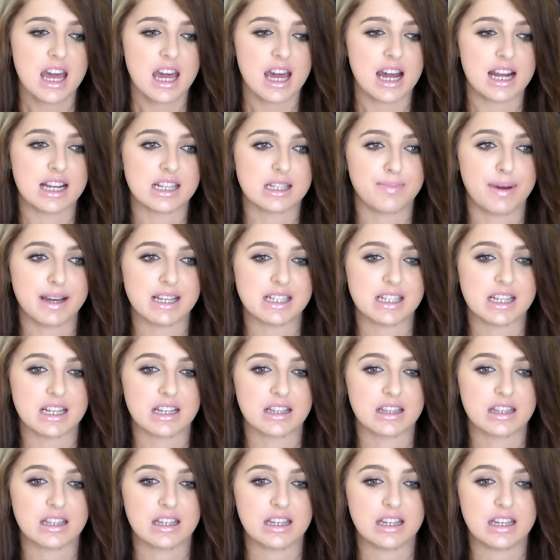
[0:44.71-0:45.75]
it's
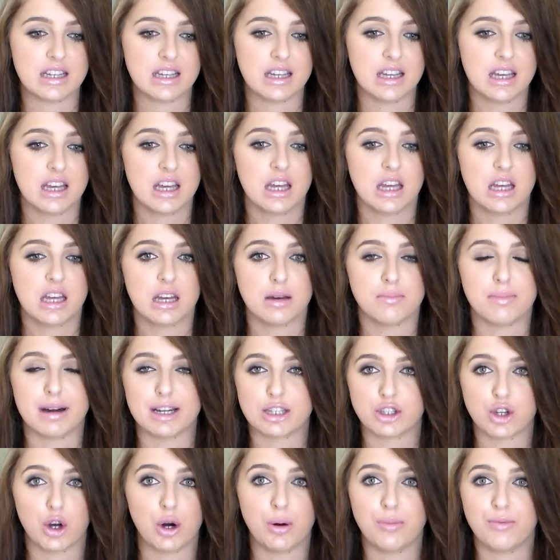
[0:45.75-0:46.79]
basically my
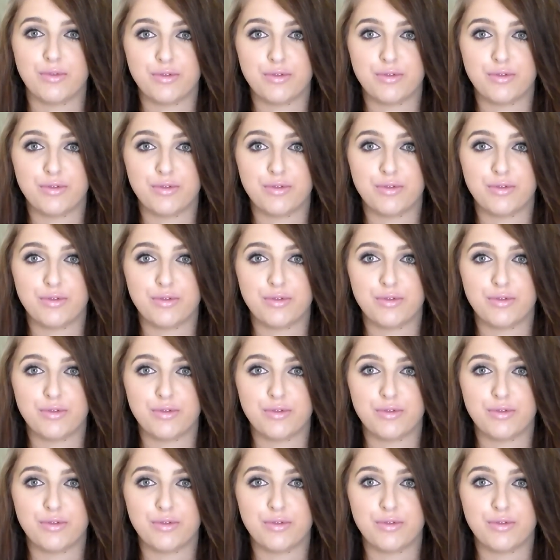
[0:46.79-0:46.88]
top